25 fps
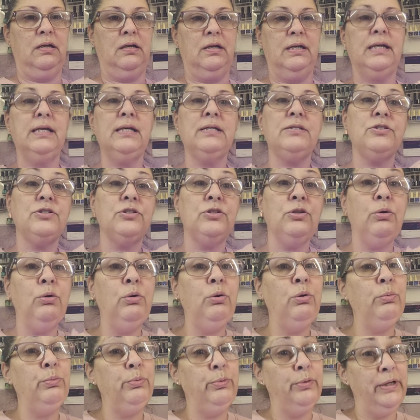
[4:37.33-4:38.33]
It's
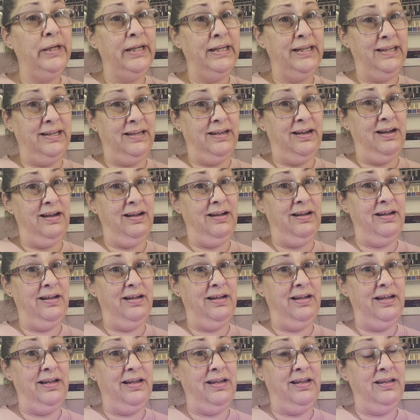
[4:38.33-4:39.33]
so pretty,
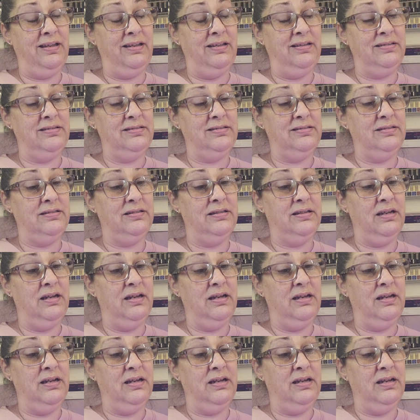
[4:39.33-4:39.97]
guys.